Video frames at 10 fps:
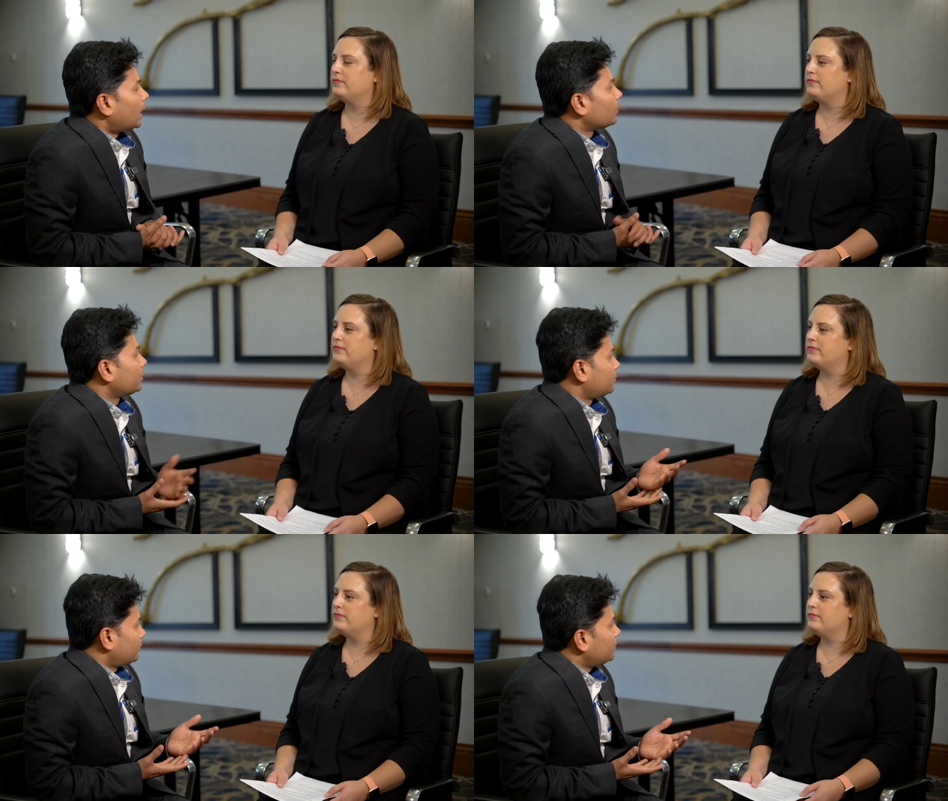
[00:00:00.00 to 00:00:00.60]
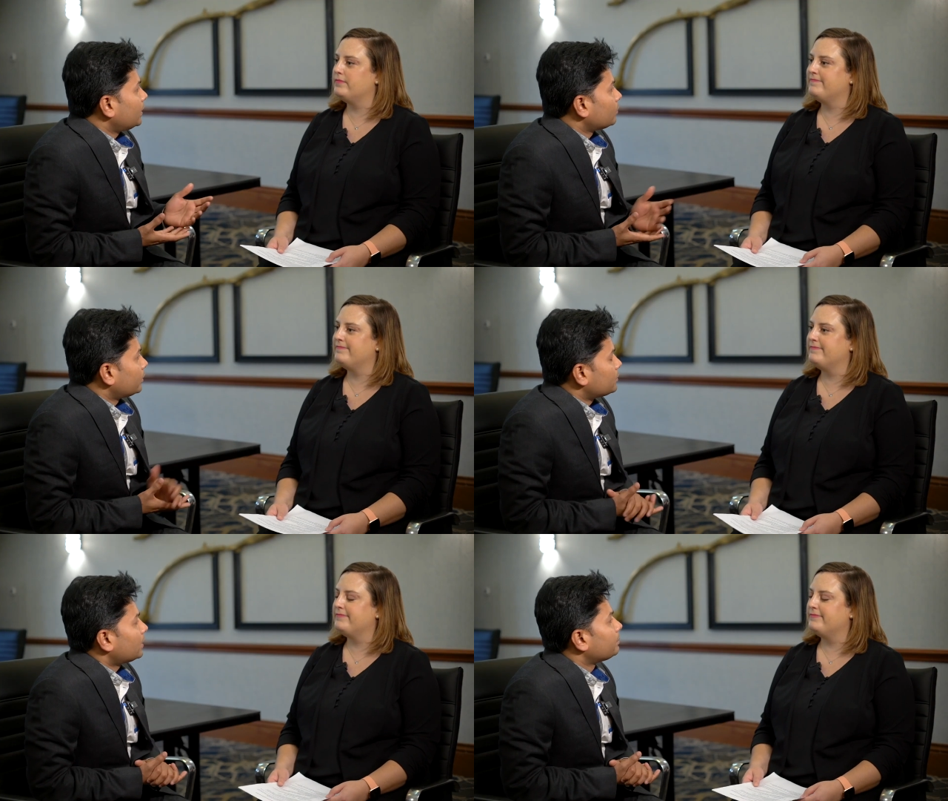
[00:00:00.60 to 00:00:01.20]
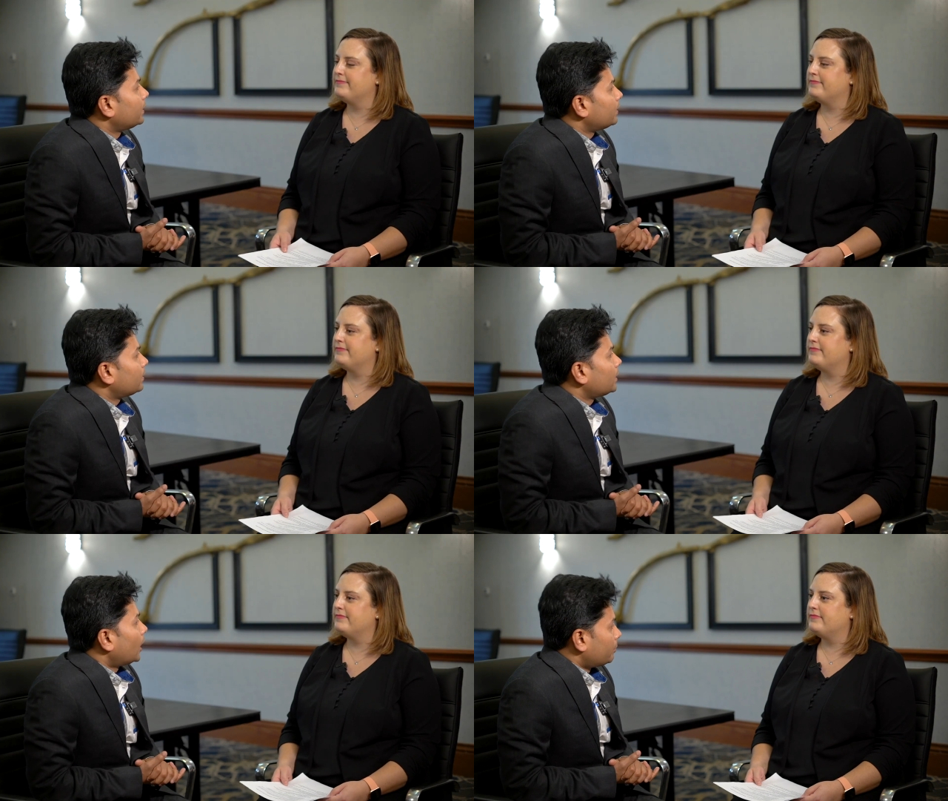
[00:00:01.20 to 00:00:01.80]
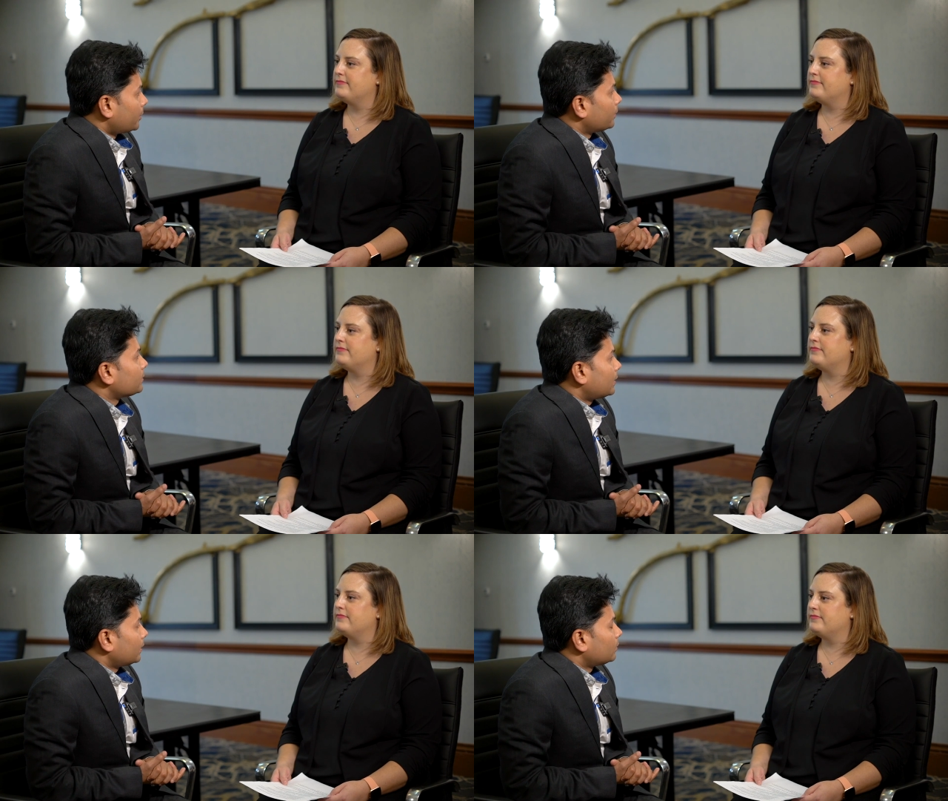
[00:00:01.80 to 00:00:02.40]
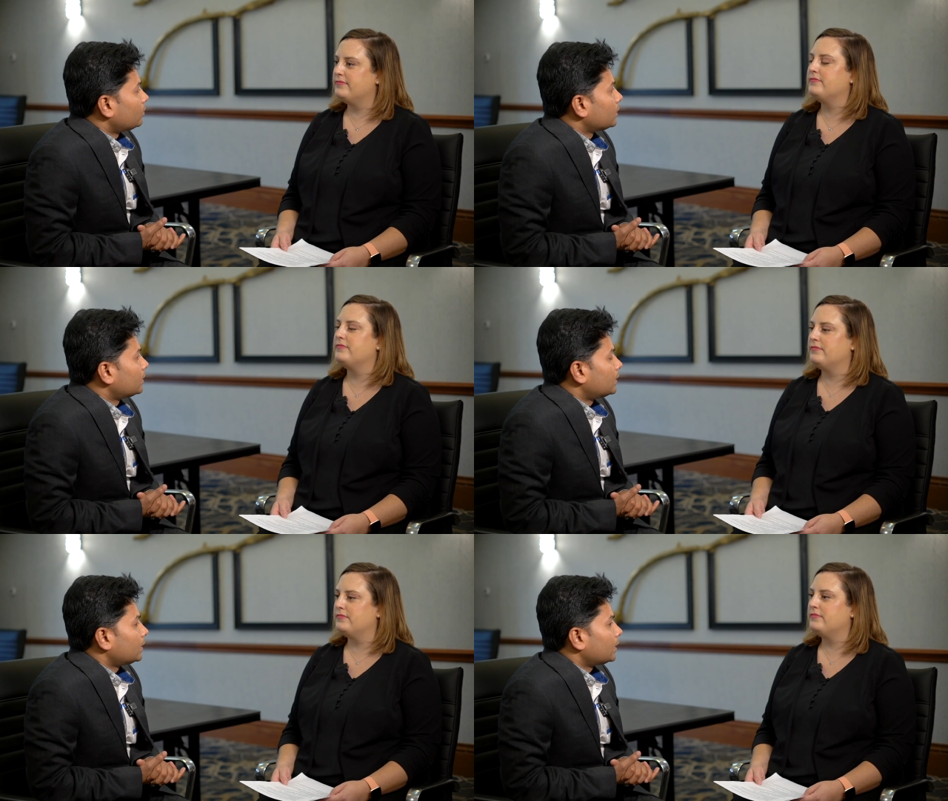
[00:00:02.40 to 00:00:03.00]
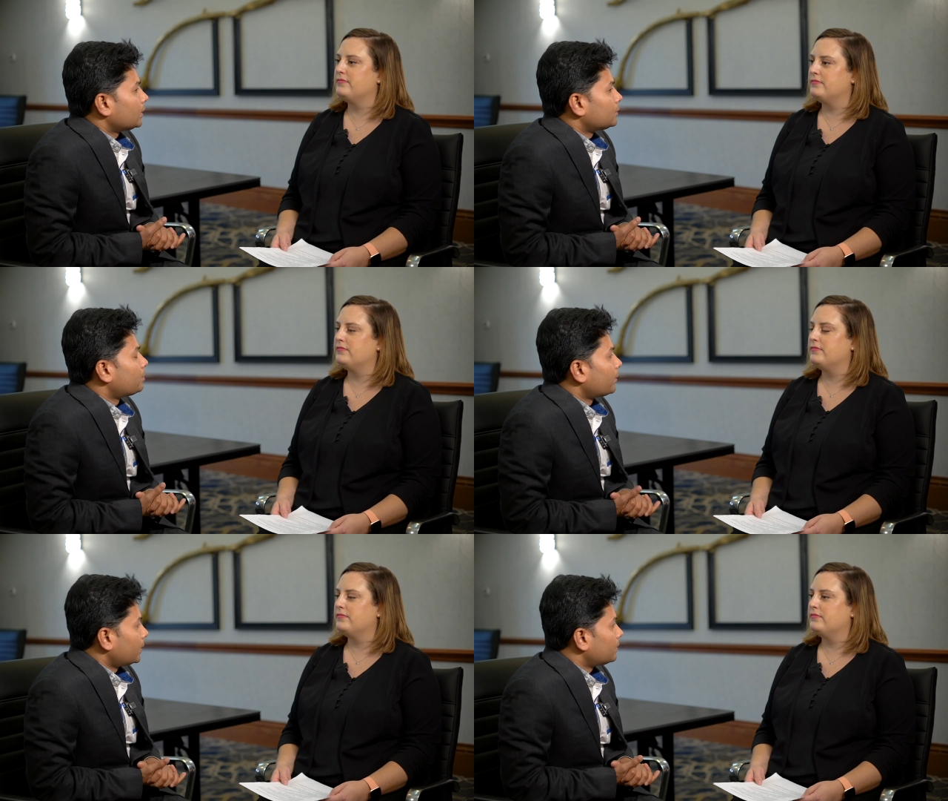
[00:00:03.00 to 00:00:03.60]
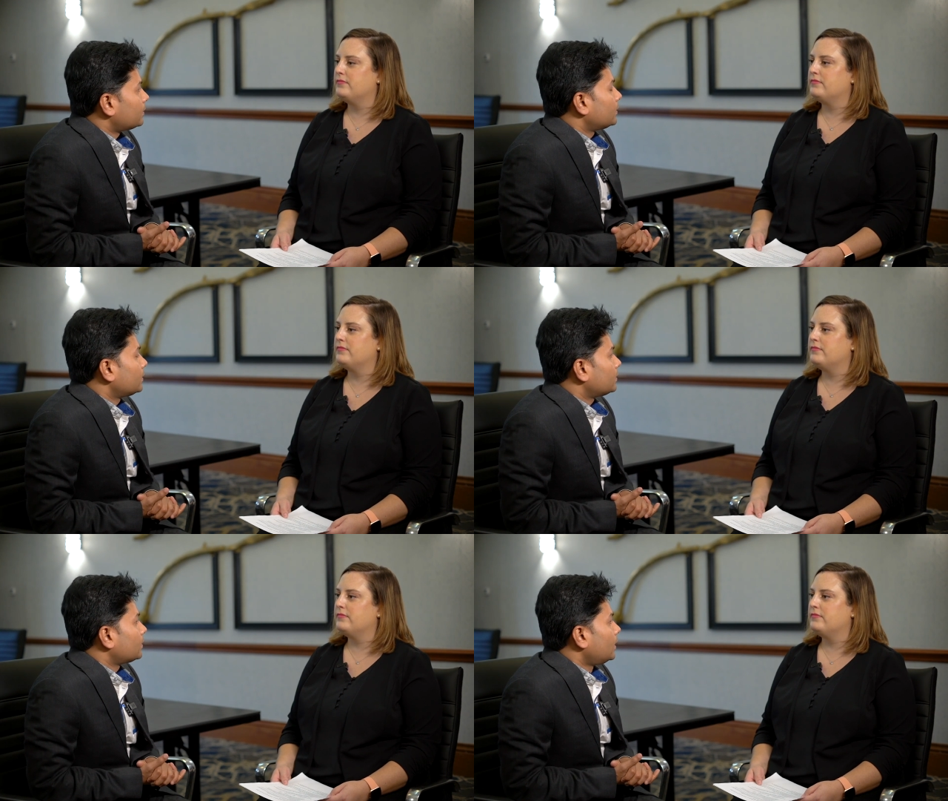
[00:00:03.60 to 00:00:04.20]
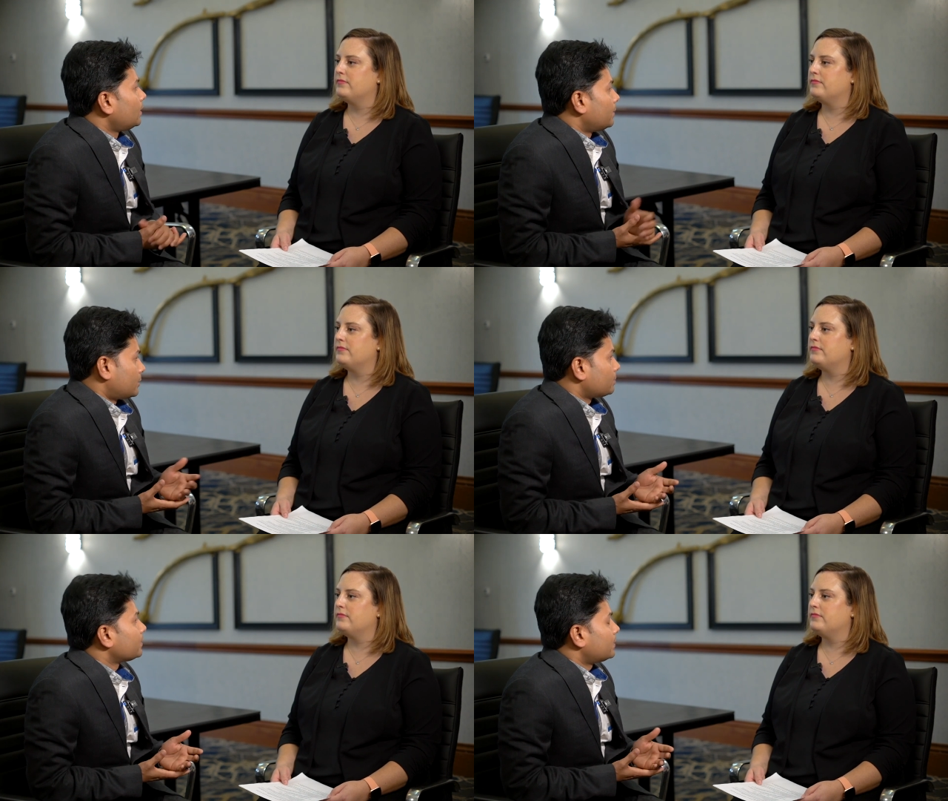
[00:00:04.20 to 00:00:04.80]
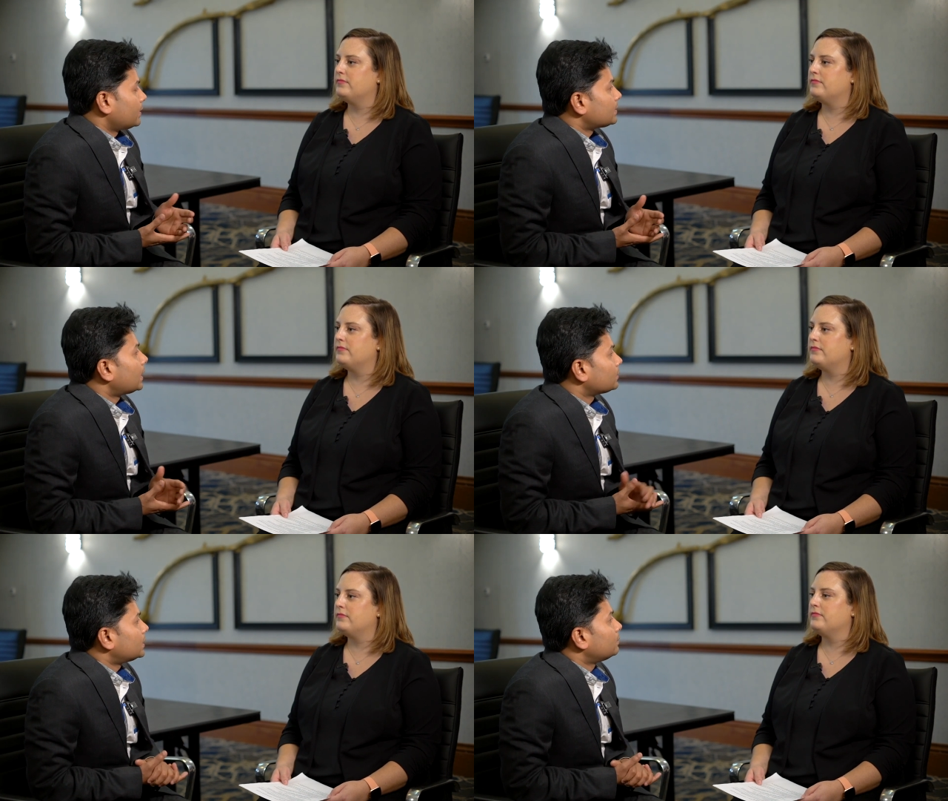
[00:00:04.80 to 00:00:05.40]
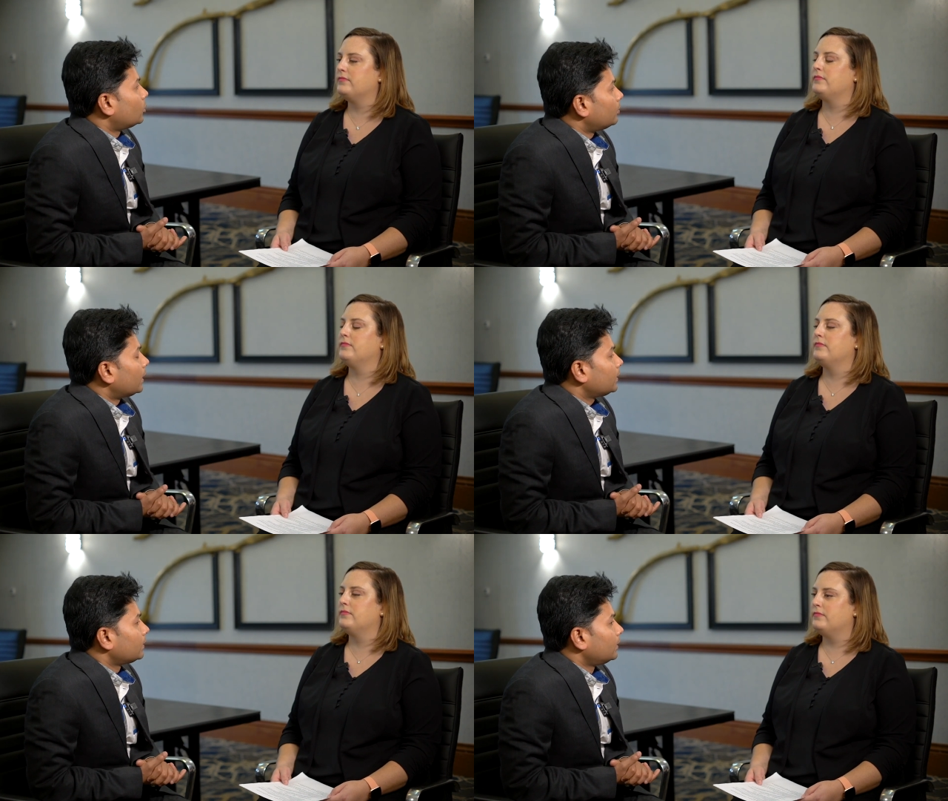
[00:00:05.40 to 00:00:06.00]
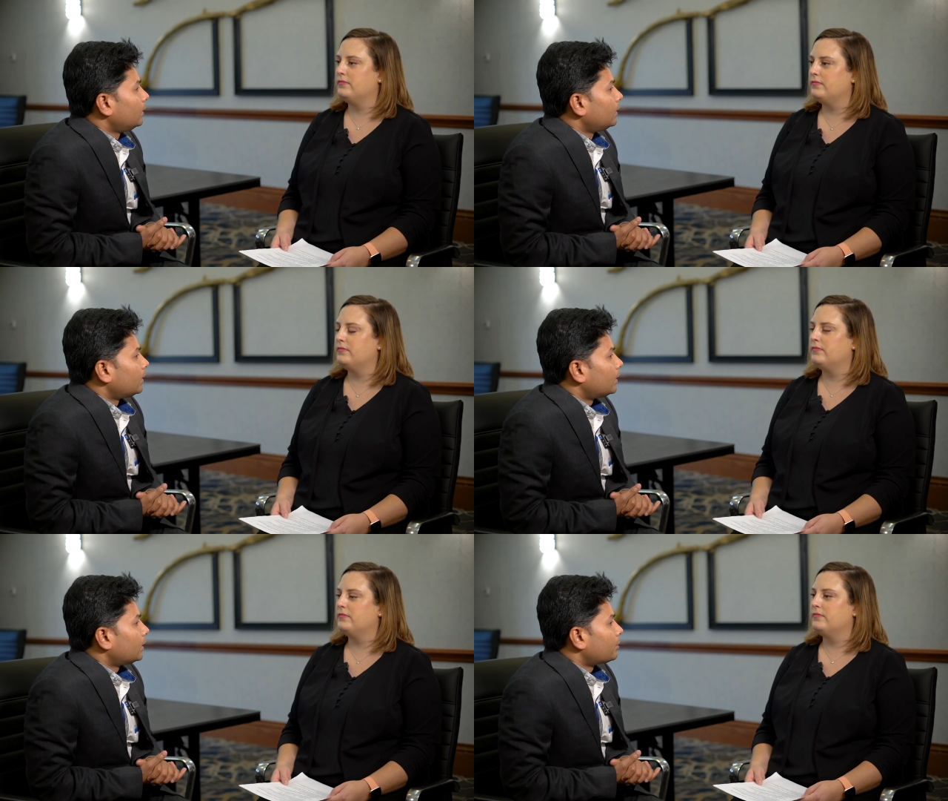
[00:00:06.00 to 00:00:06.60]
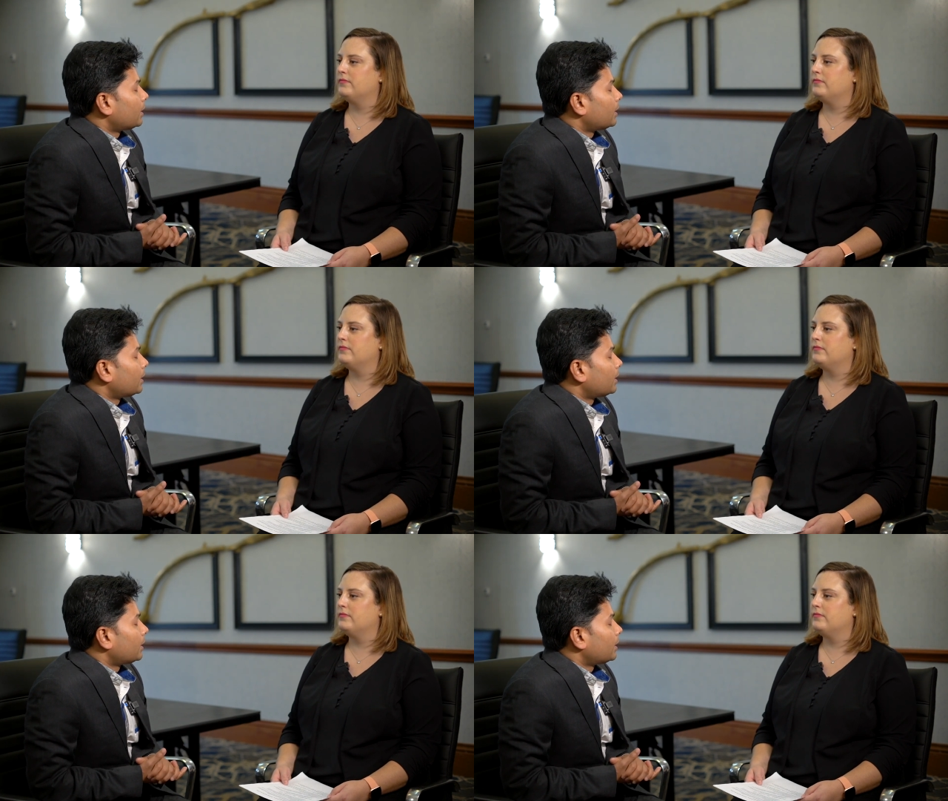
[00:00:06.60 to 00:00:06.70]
Speaker 1: out of which 15 of which I've been in the operator side with uh, Sprint and Metro PCS, now T-Mobile, uh,